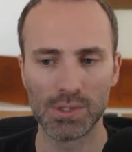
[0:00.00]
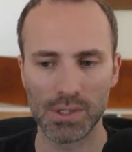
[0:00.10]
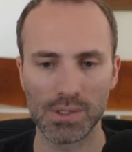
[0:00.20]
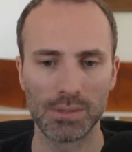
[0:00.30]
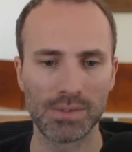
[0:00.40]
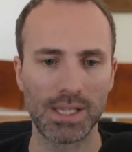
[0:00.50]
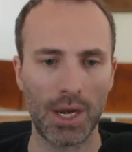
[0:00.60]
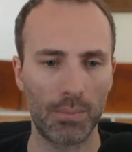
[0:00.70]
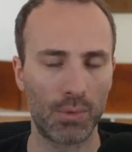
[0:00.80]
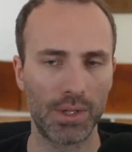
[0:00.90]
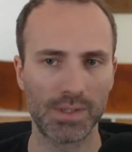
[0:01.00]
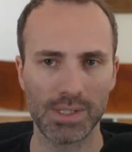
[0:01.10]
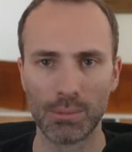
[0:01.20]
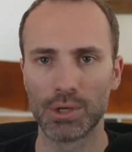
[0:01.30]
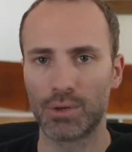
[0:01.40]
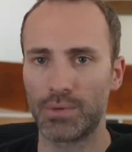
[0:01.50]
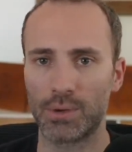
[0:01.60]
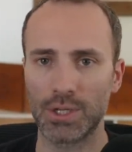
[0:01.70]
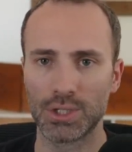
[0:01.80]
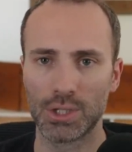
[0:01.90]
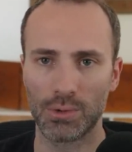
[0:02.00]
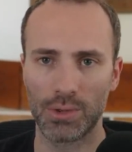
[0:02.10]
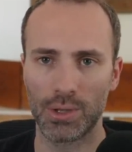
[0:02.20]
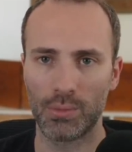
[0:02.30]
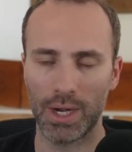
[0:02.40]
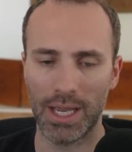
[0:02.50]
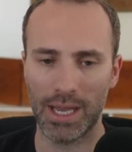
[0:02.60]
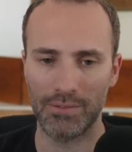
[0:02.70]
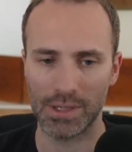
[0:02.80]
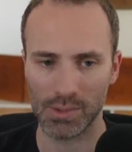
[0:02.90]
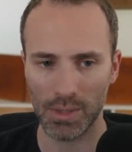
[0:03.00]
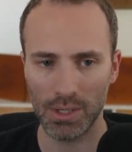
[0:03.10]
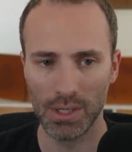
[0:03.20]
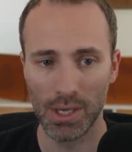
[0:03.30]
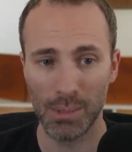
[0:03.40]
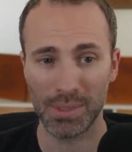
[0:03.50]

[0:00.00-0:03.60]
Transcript: system set up with a similar configuration to the what I have elsewhere.